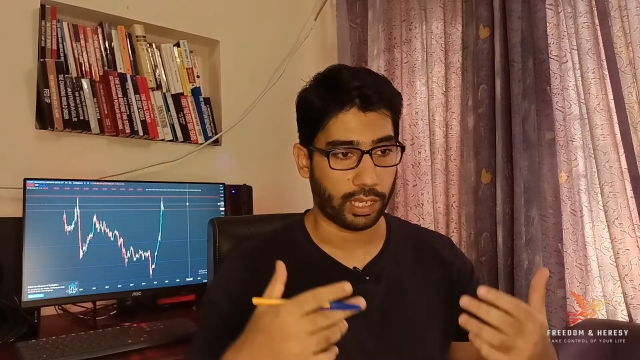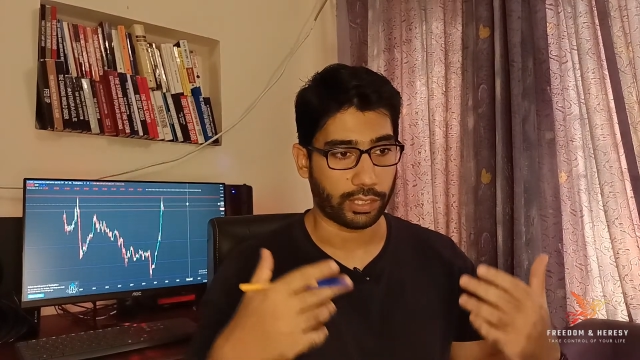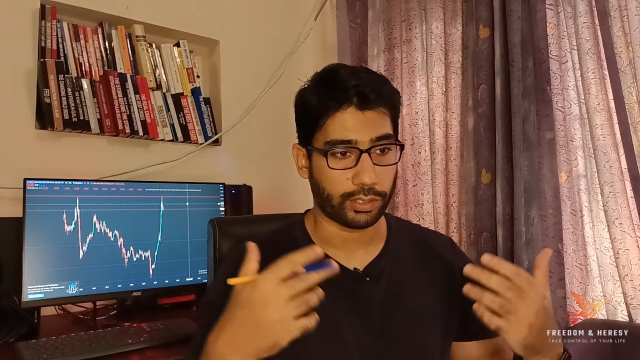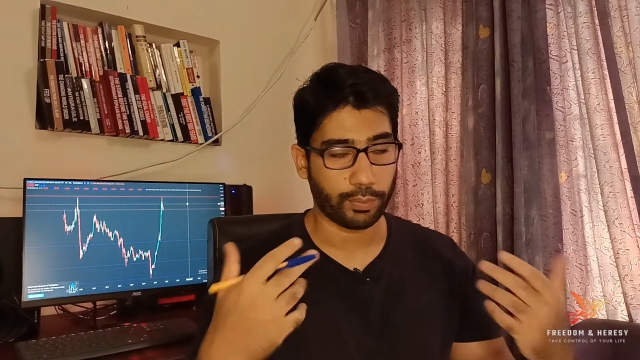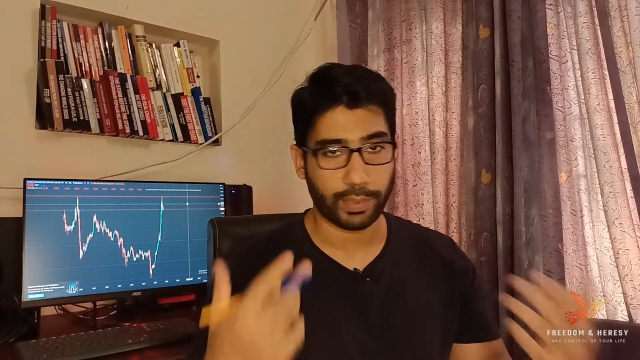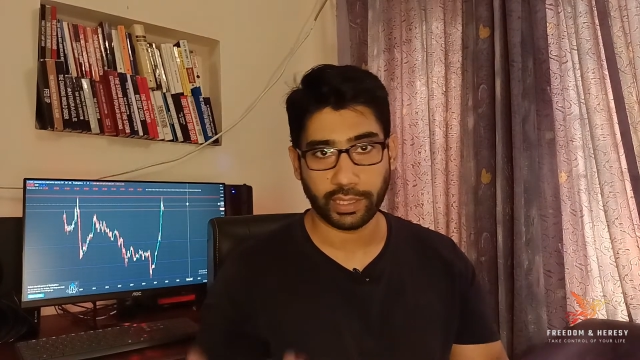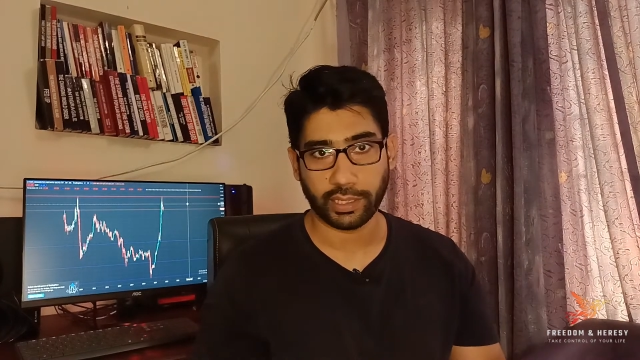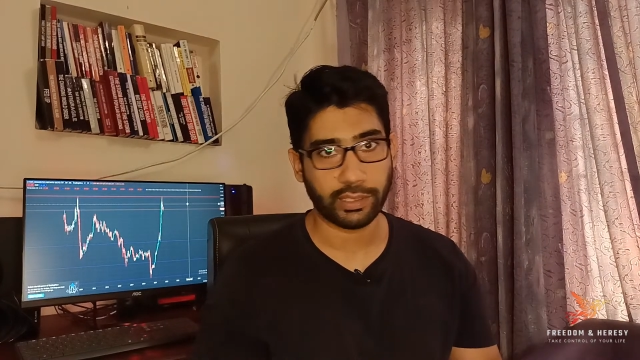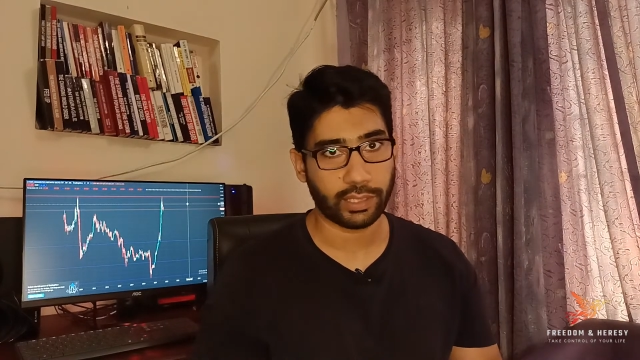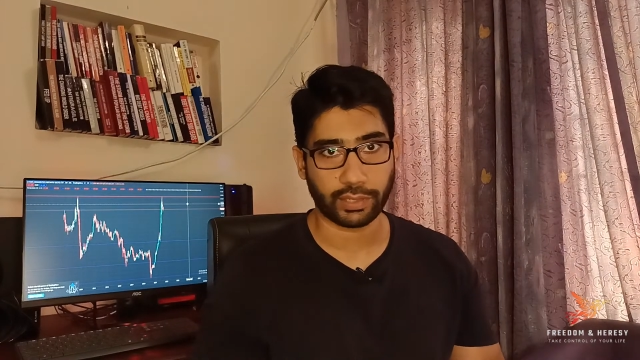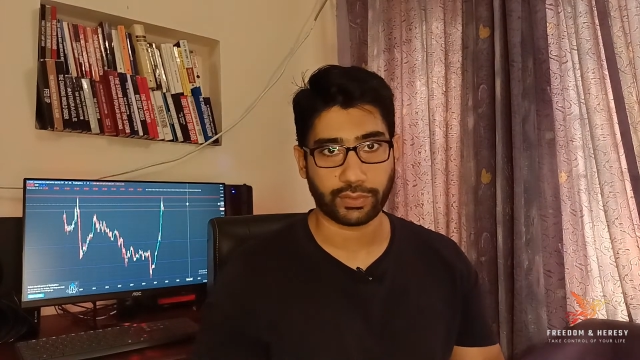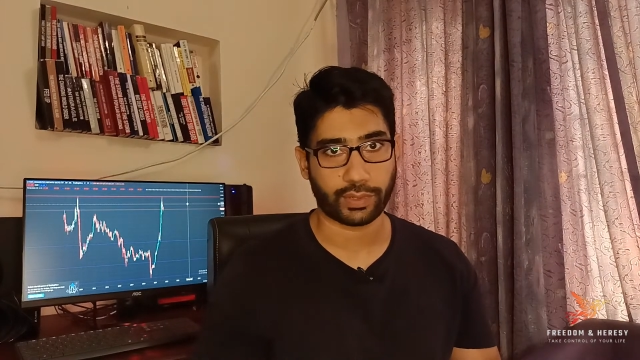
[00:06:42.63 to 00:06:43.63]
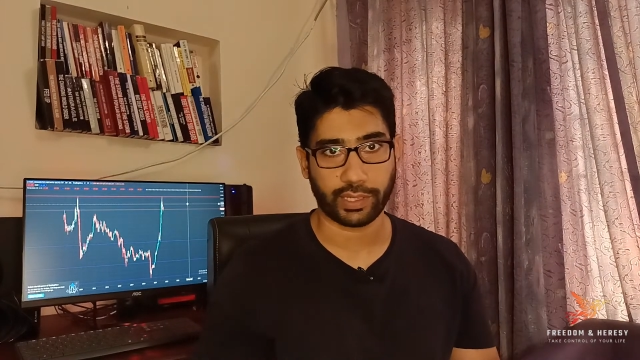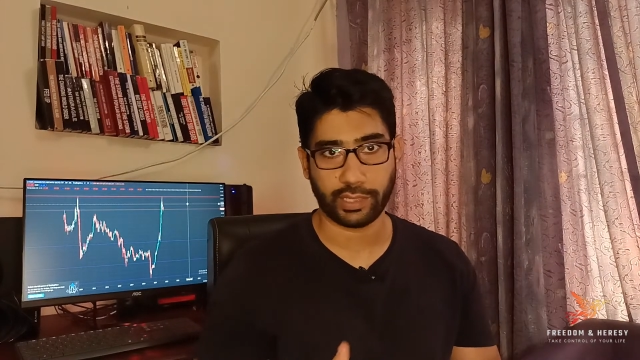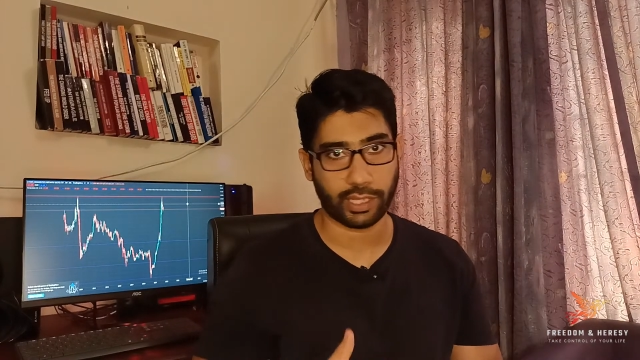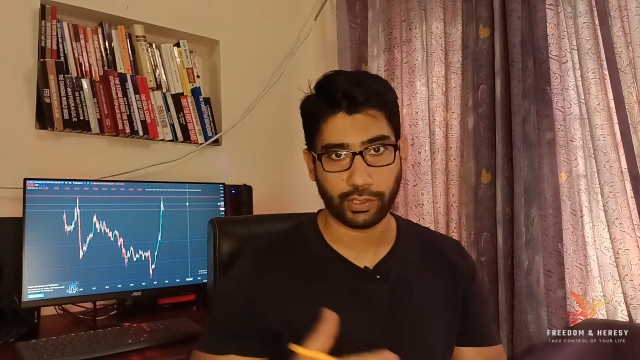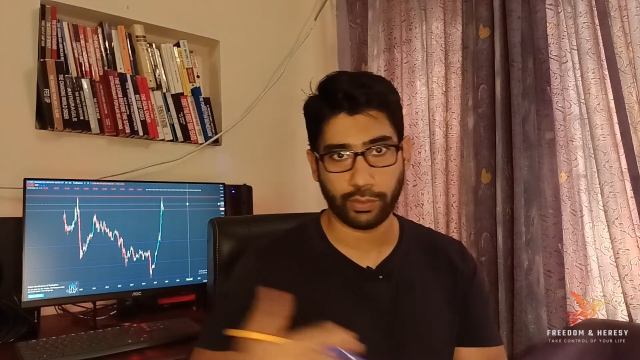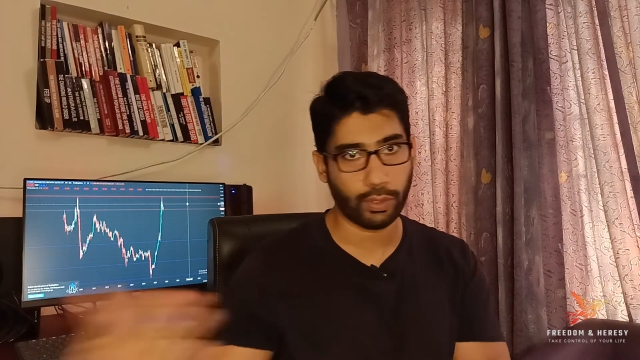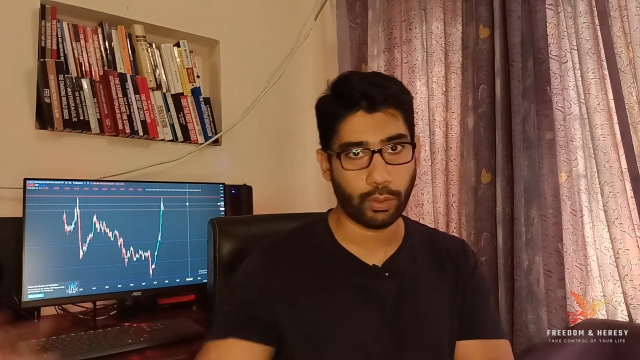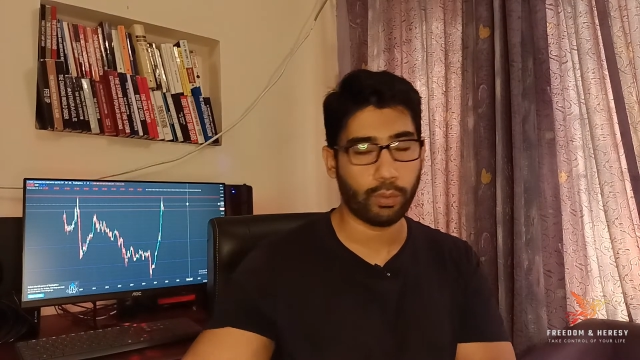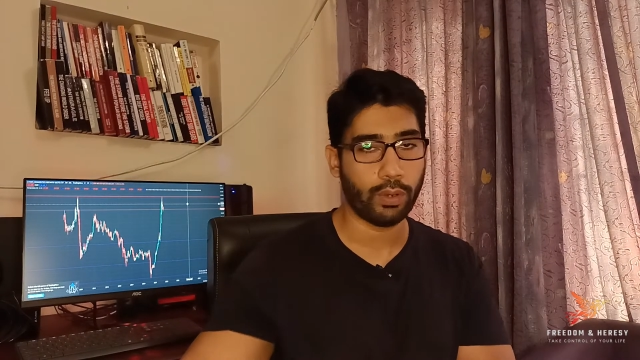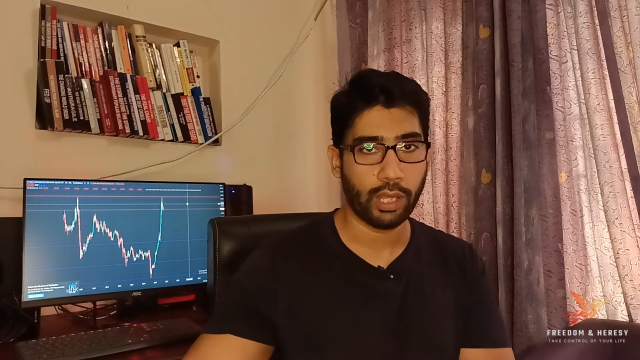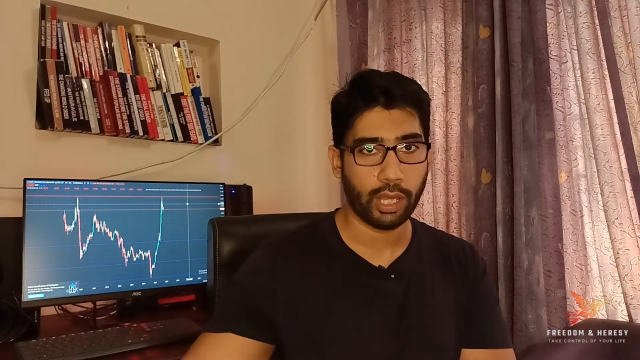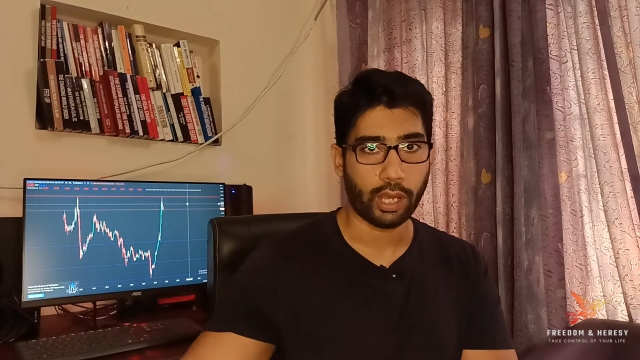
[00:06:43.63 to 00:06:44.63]
to build industries, and you know
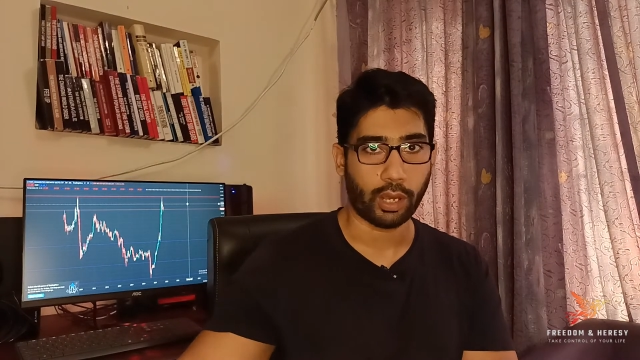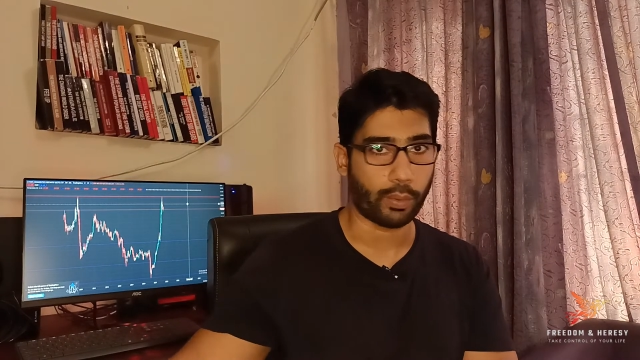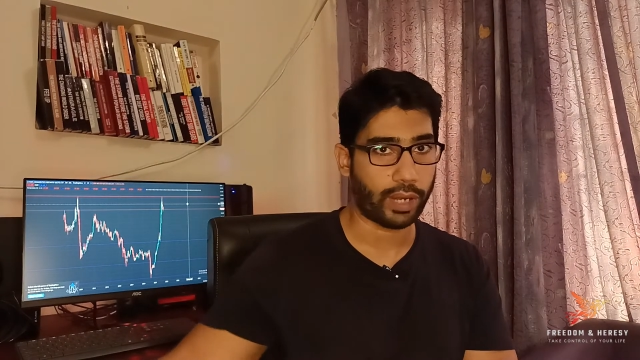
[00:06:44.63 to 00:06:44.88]
what